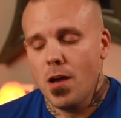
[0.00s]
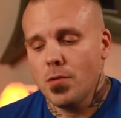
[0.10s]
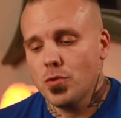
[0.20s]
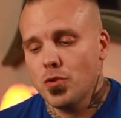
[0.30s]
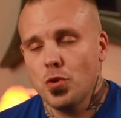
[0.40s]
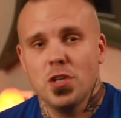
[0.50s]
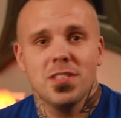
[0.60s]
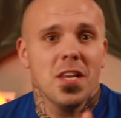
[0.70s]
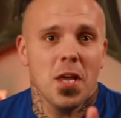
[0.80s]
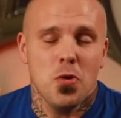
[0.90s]
So
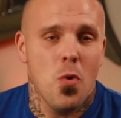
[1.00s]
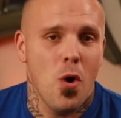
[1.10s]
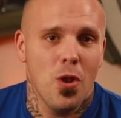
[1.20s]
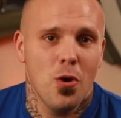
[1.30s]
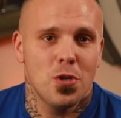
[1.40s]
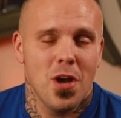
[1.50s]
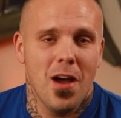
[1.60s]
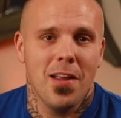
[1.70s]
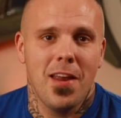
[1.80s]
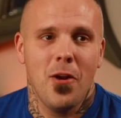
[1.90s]
just to let you all know, John
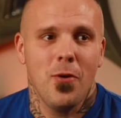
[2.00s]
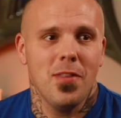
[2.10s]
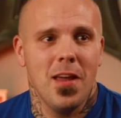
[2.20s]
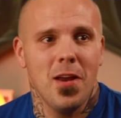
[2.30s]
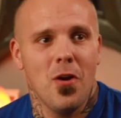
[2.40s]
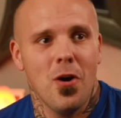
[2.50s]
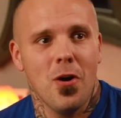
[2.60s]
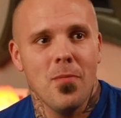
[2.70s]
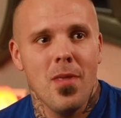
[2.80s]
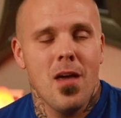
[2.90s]
and Karie, they
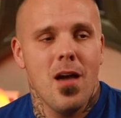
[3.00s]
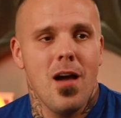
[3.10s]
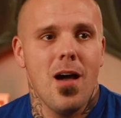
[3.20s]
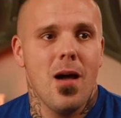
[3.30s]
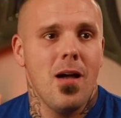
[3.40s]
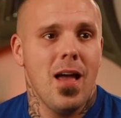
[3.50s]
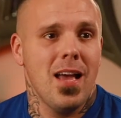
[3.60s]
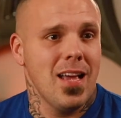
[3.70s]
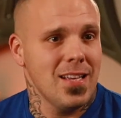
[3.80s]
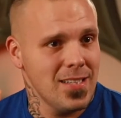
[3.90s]
are,
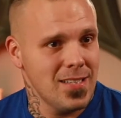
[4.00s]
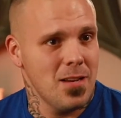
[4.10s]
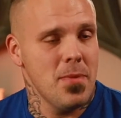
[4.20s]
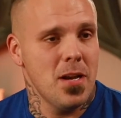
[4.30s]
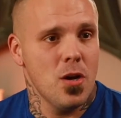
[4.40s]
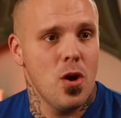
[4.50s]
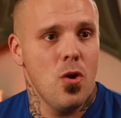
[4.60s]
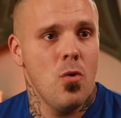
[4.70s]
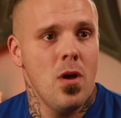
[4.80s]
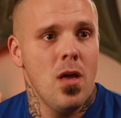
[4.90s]
as I said a minute
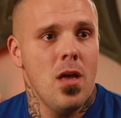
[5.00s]
ago,